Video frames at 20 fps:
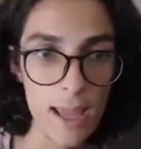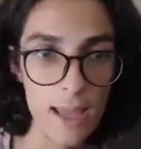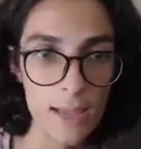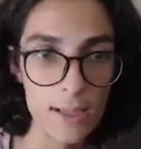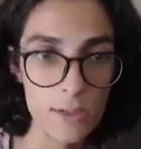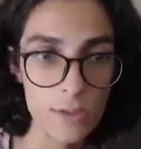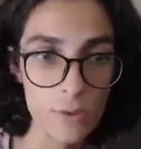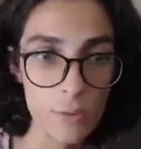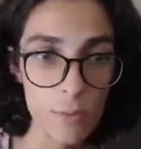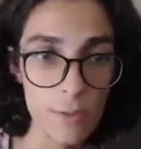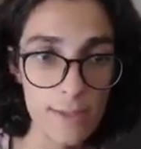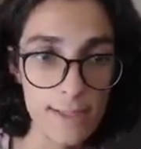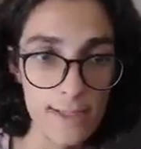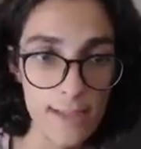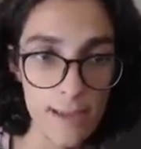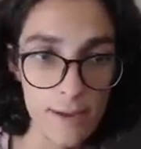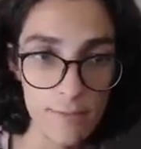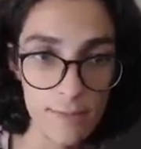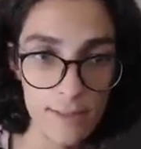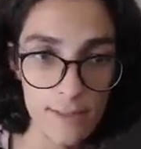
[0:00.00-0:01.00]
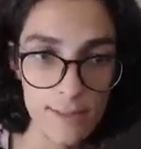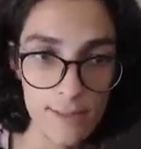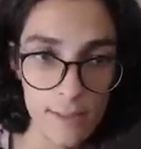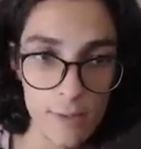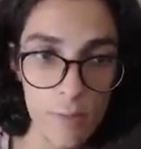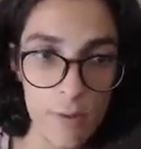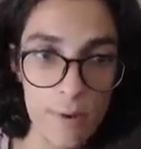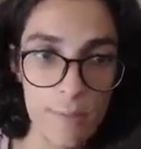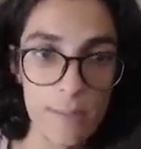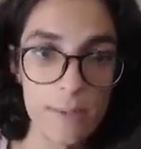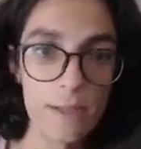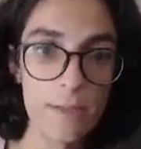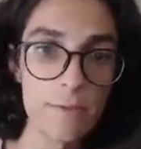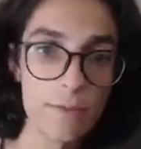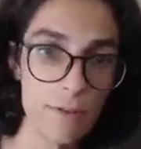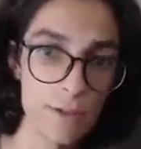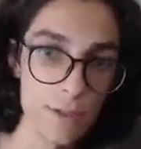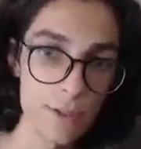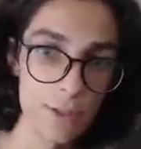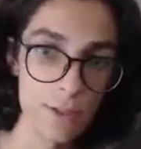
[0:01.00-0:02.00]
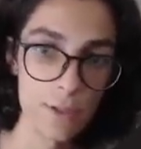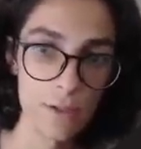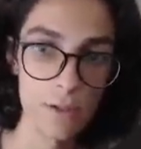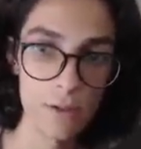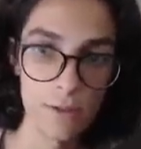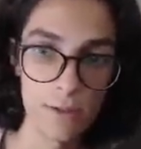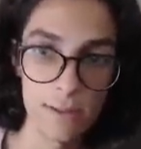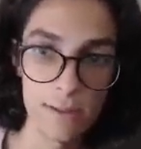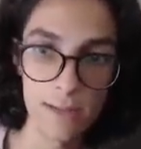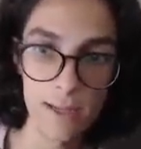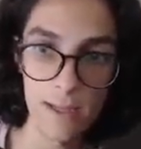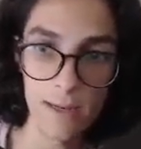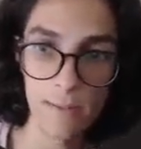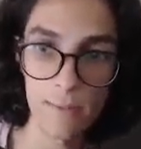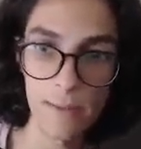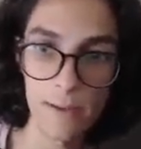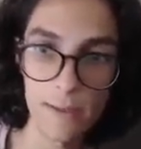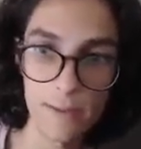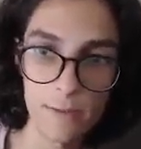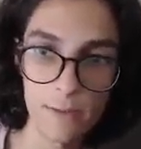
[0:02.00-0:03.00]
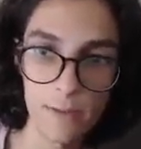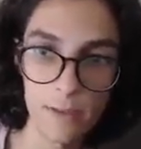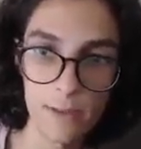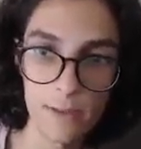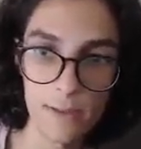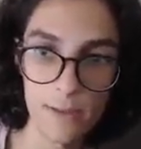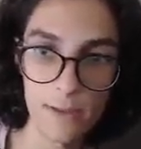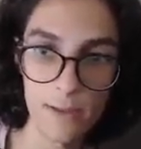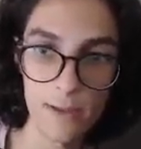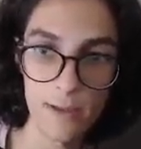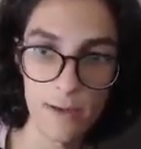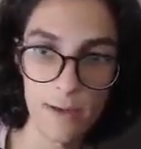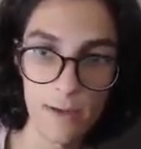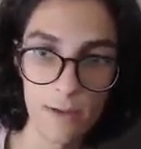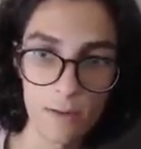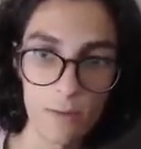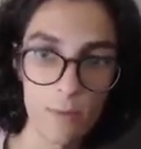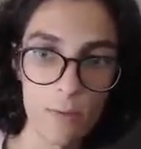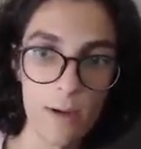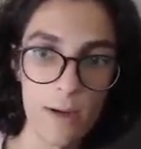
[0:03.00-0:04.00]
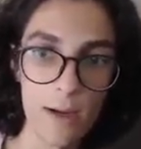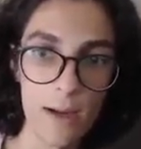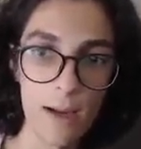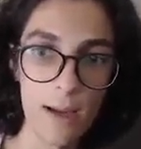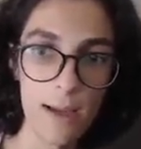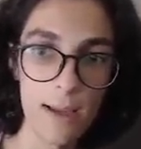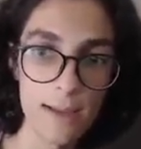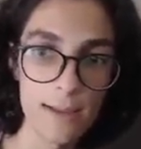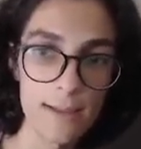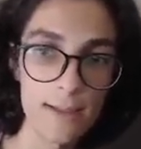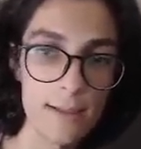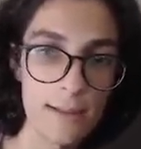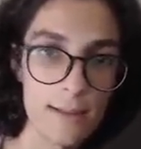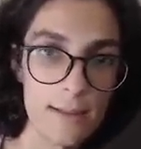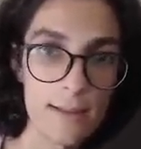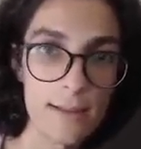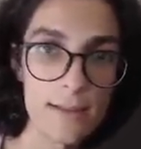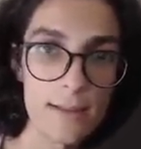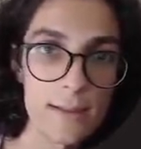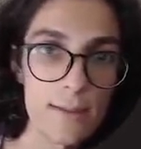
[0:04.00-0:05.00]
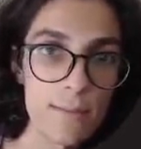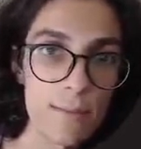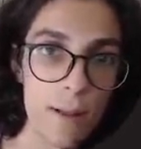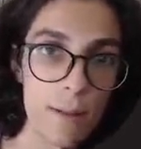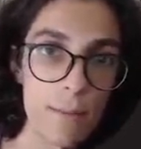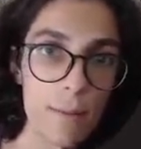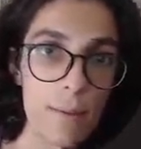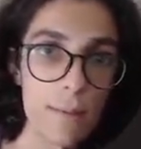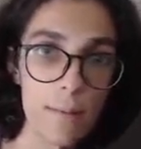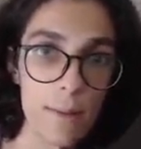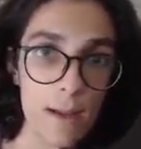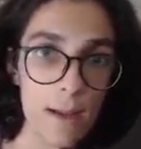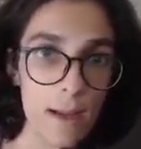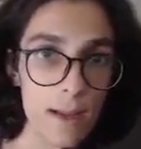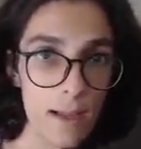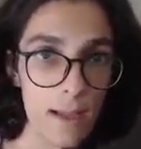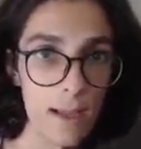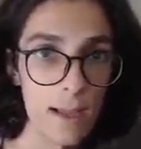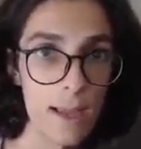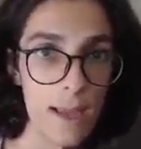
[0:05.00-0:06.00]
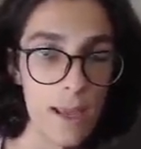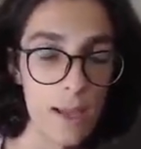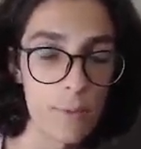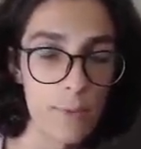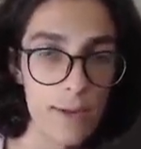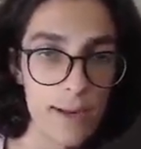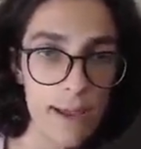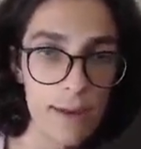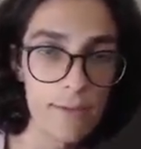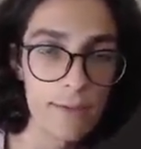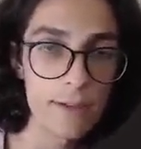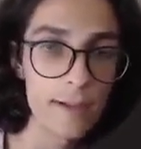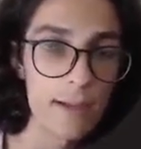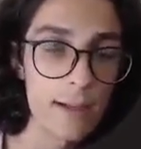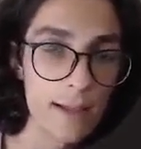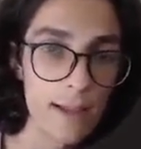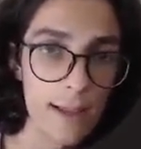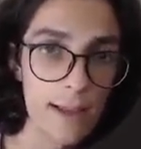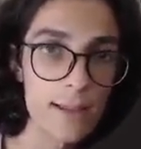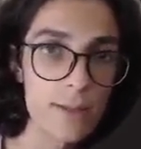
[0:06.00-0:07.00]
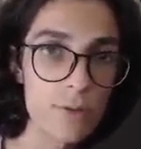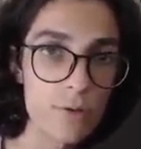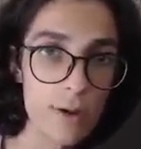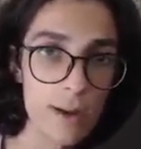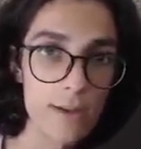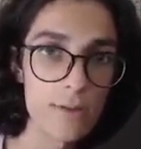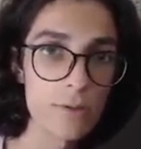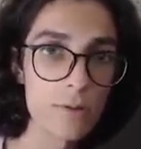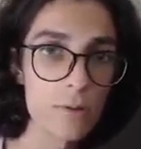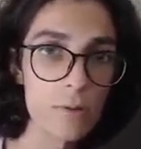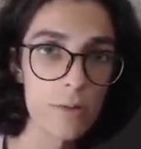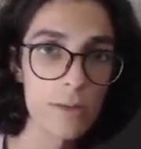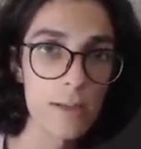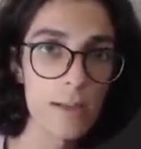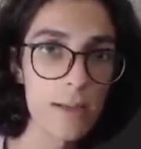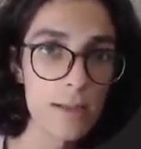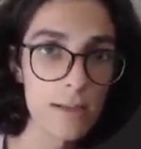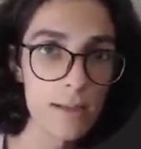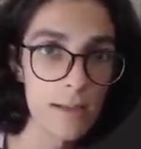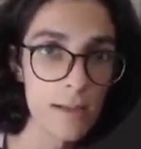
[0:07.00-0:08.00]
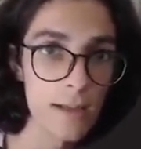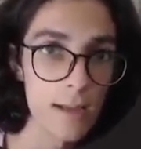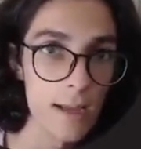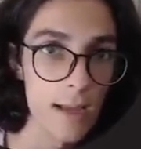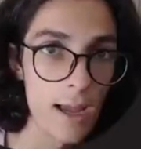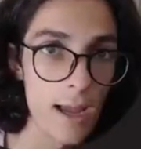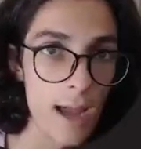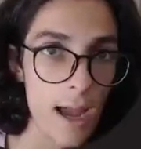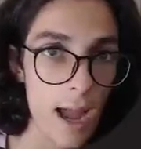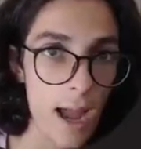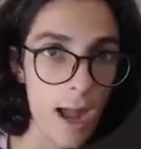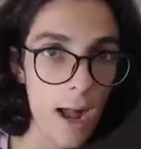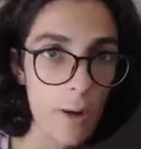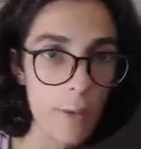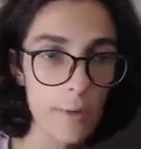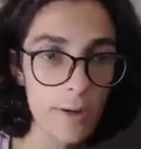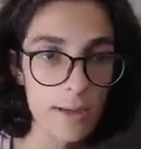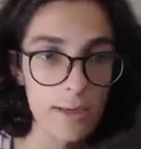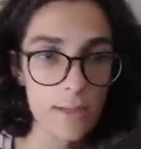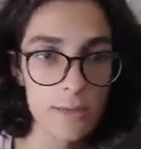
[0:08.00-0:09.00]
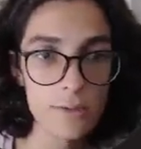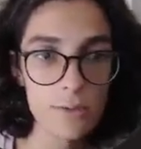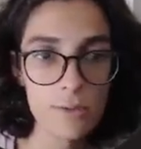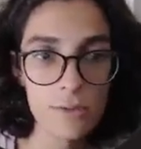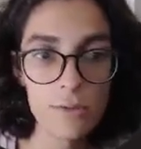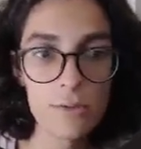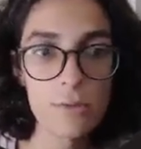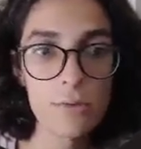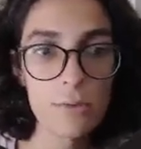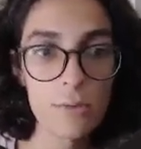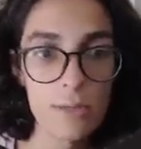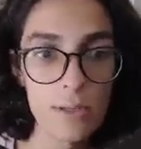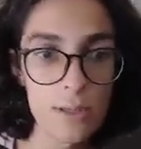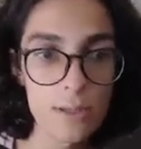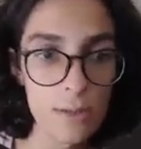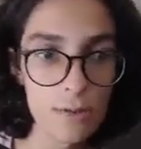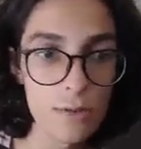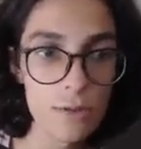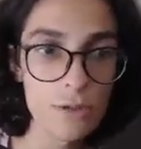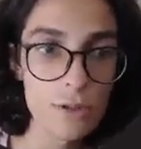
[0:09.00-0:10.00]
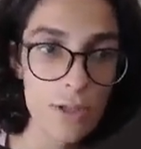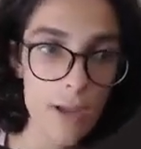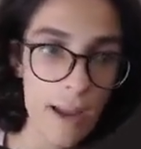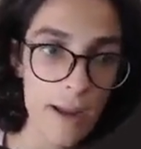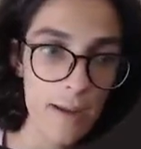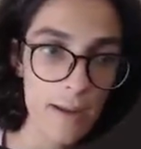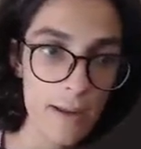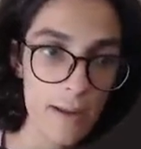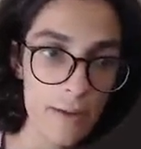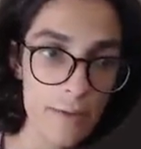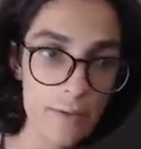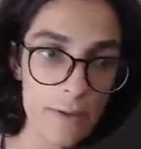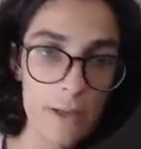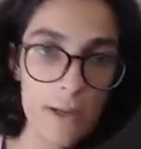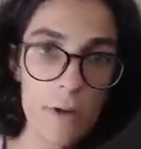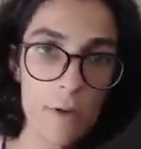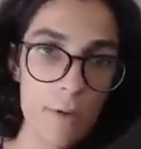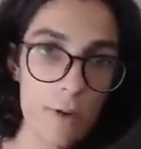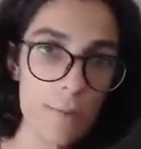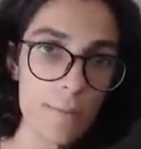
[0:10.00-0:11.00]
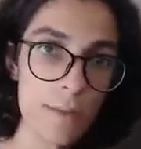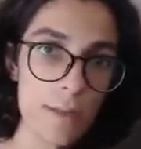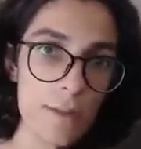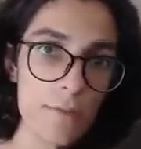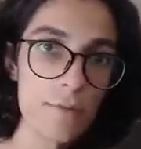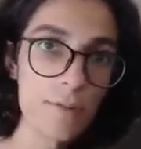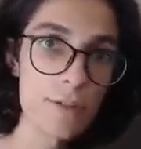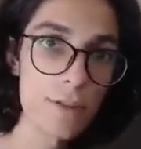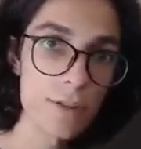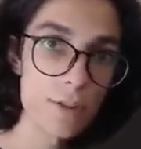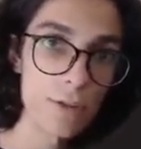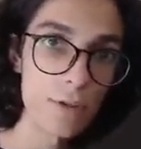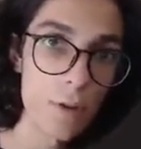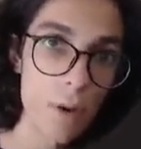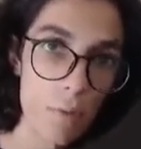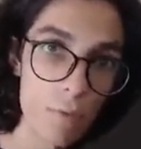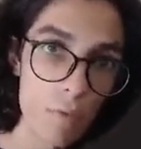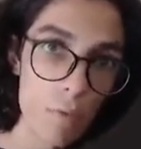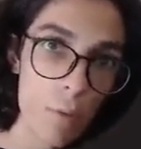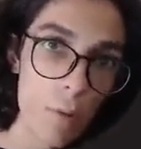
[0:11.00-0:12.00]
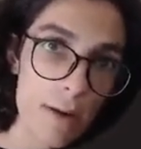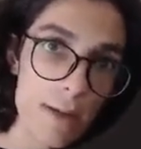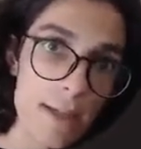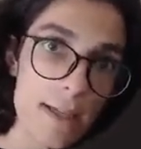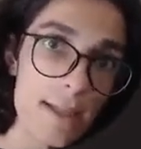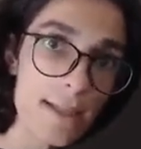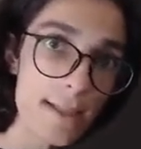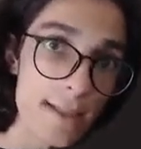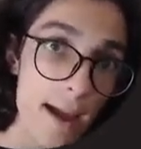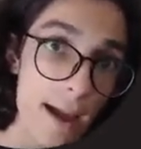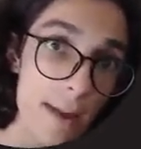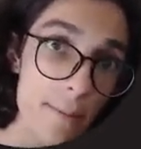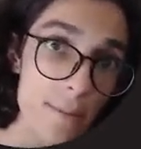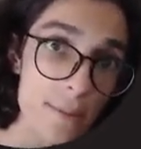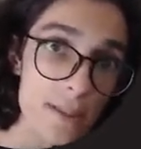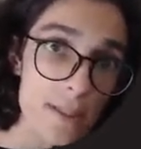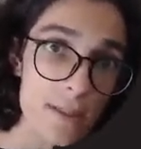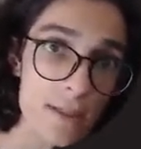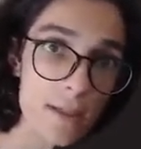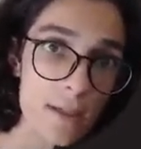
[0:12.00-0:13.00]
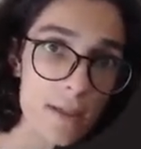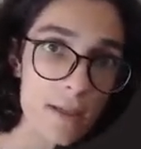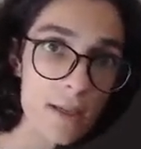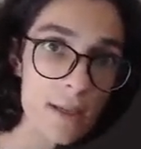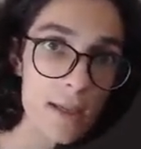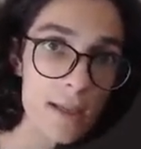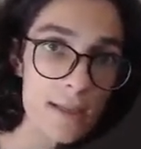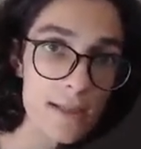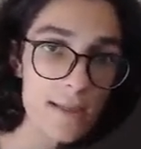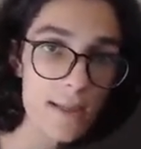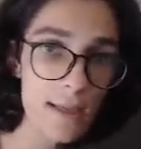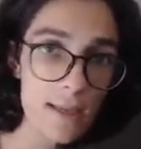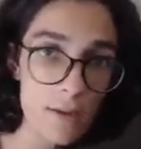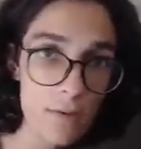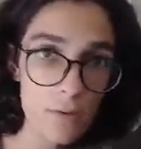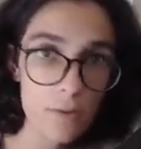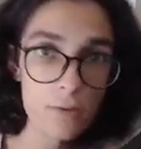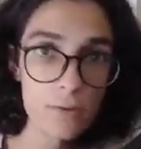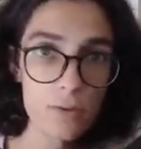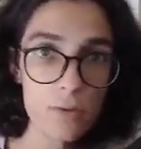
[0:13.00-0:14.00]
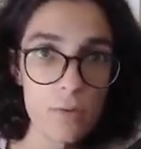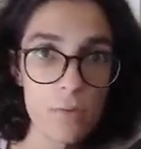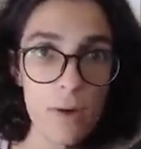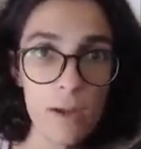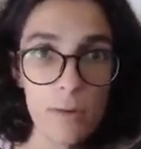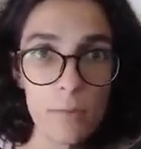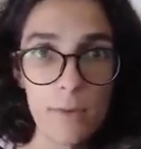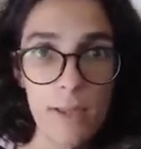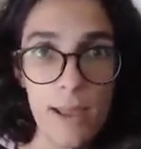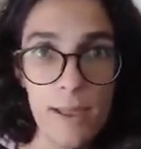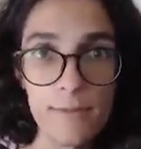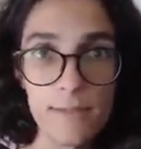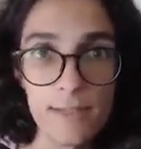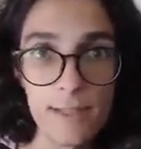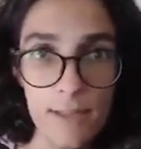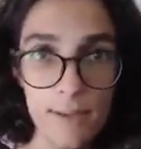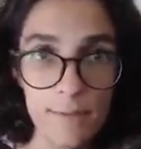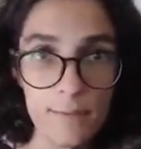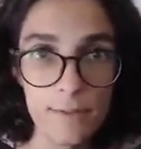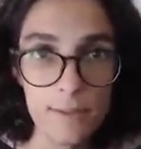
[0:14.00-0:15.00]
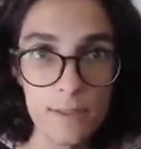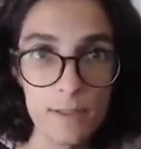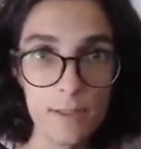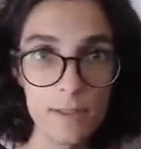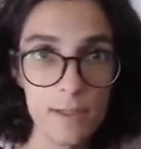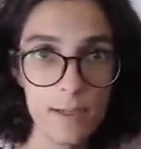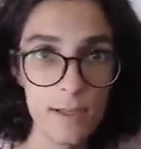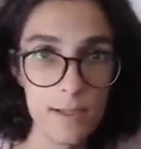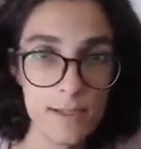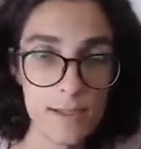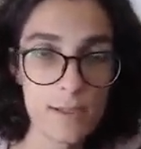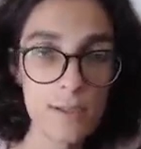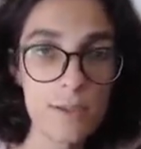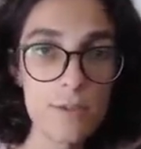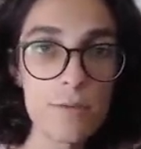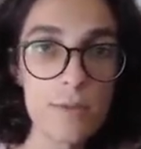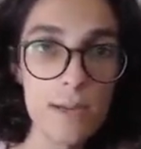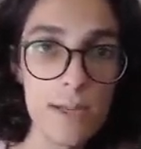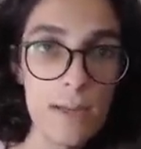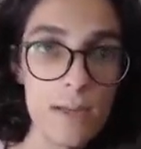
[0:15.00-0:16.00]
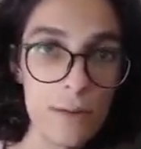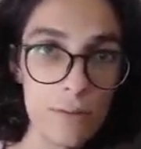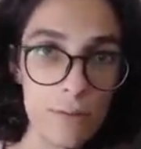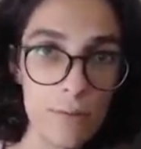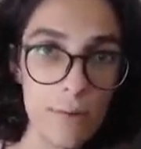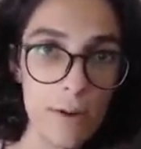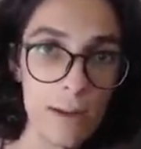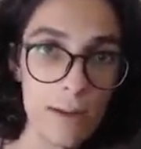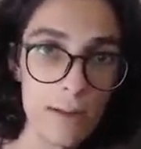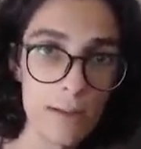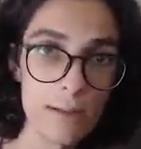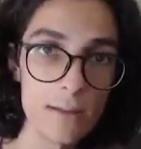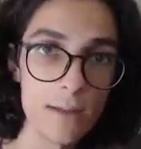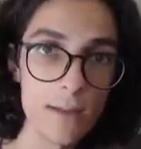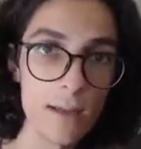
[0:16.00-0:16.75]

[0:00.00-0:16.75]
So we save this encrypted version on the database. We can see here Luan A66 blah blah blah. And whenever the client tries to log in, all we need to do is to check if the encrypted version of what he typed is equal to what we have saved, because it's unique, right?